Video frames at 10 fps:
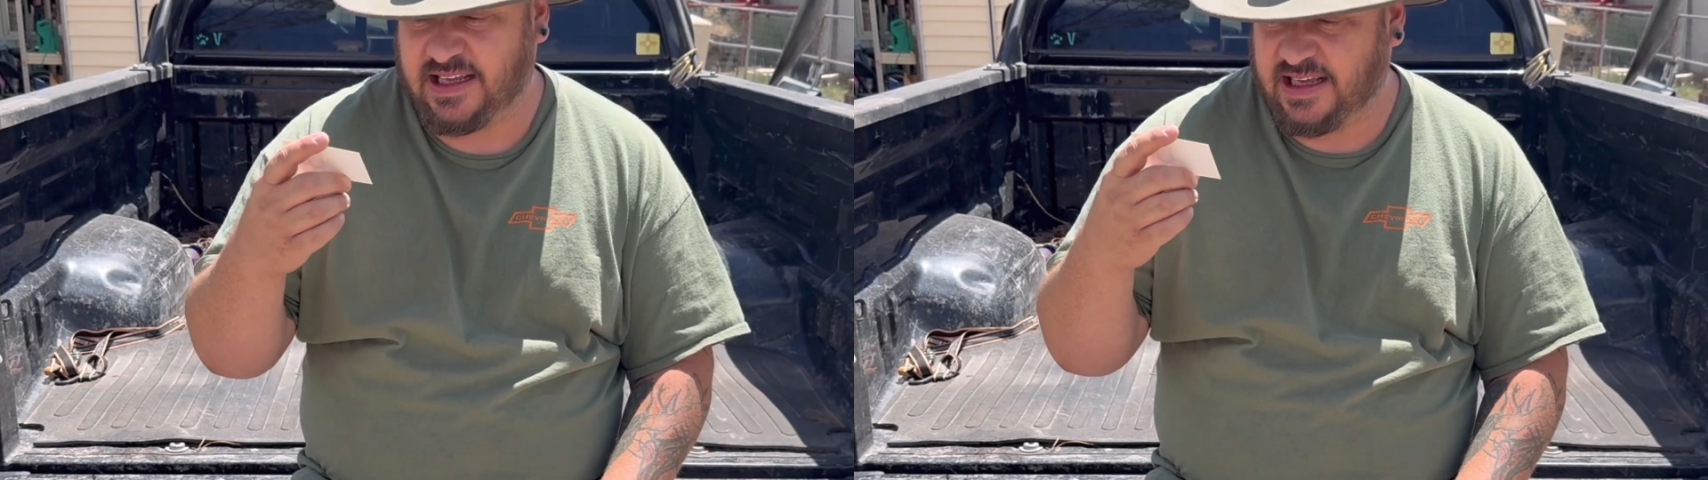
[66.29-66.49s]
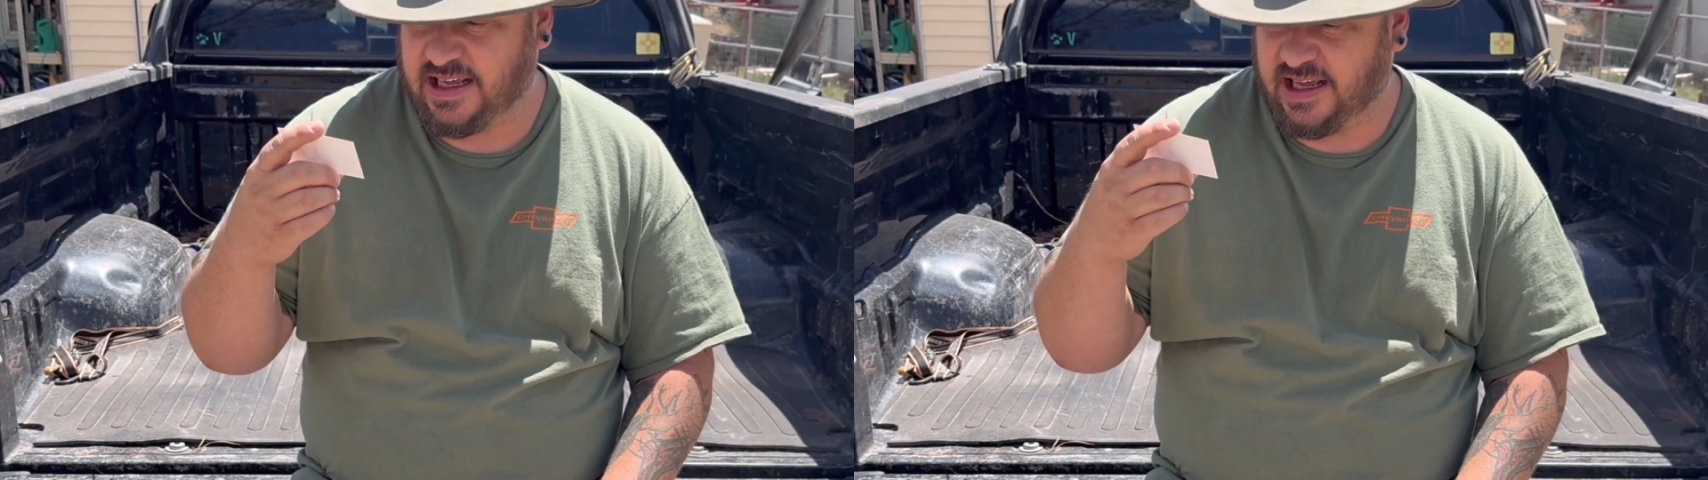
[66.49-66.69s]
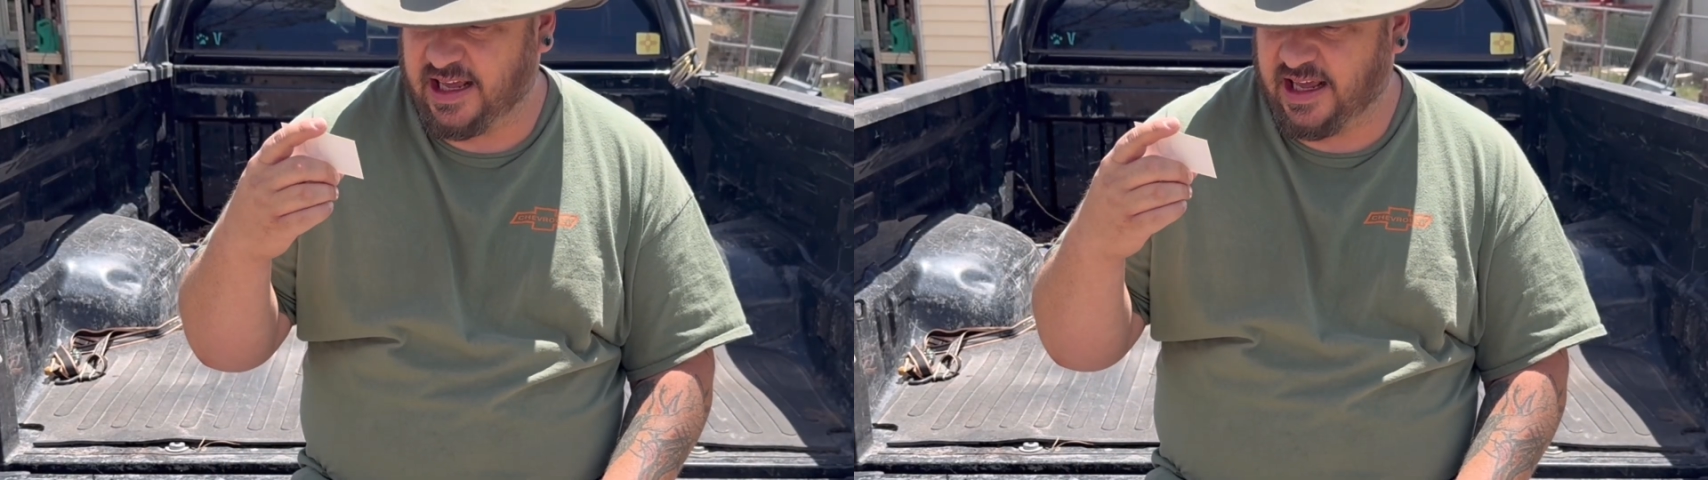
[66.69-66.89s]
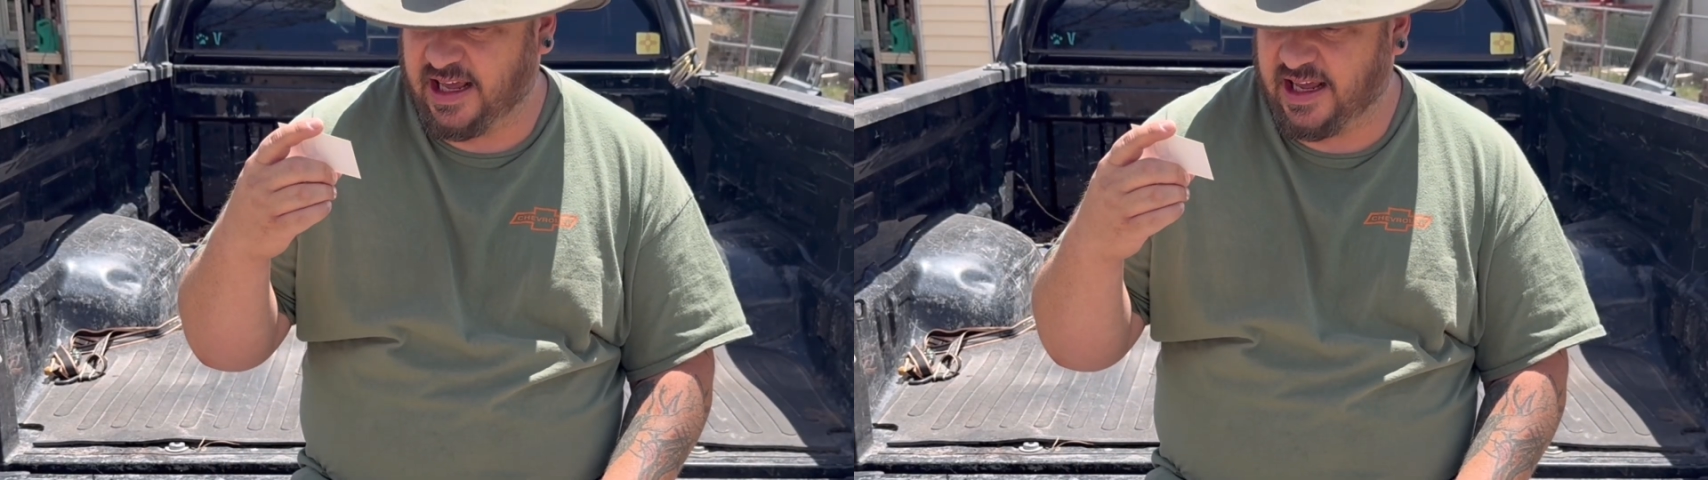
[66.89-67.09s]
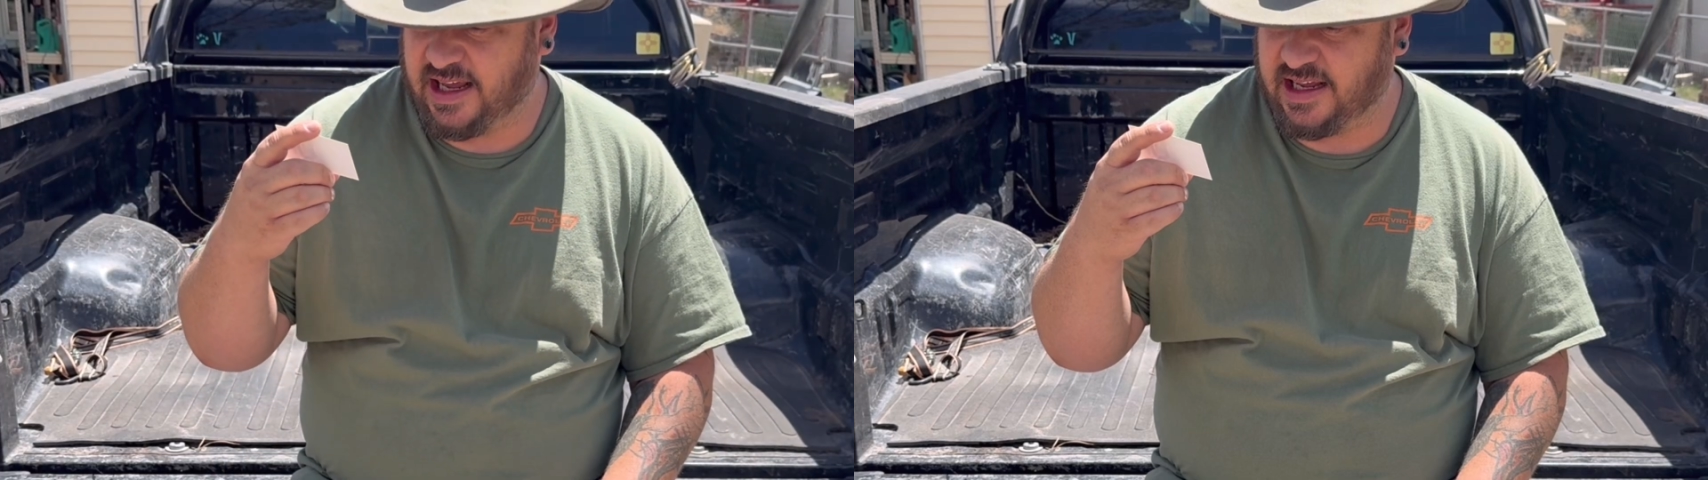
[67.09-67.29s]
He
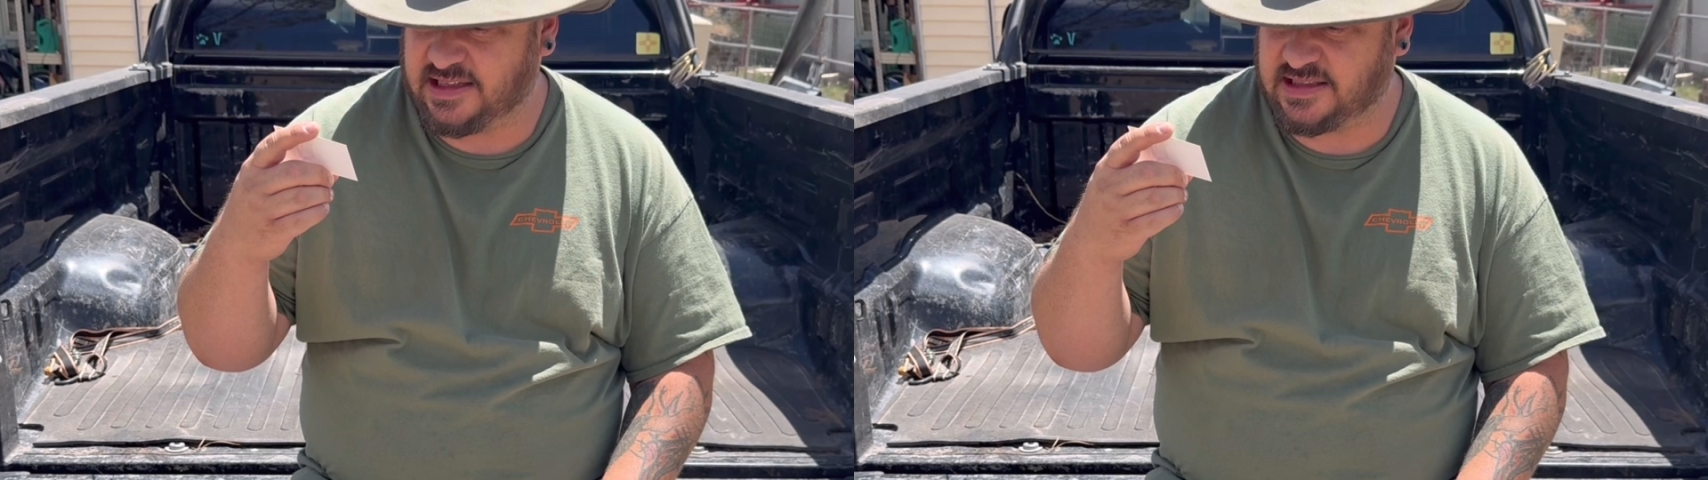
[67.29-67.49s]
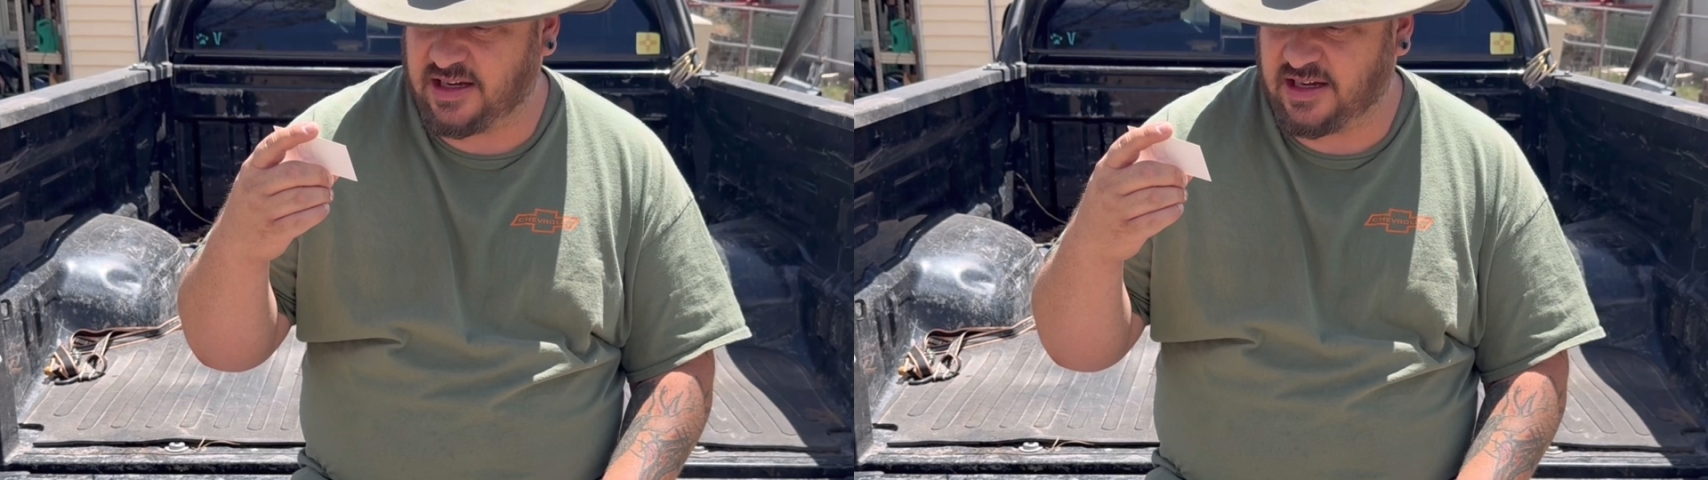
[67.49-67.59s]
is